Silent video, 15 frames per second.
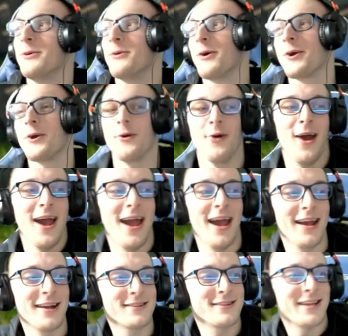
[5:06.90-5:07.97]
You're
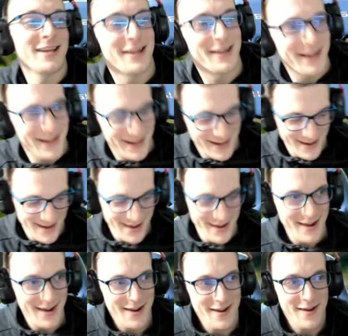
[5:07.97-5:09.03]
correct.
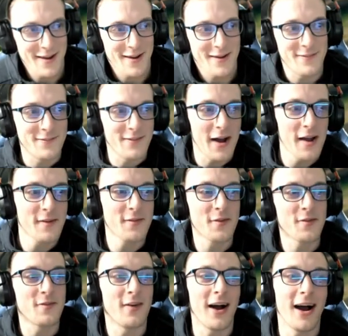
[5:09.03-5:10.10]
Ooh,
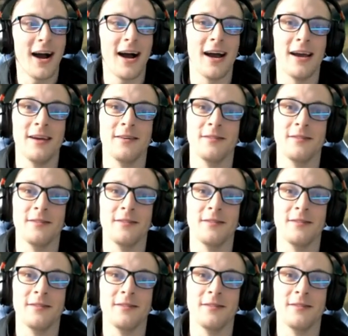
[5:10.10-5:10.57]
i played this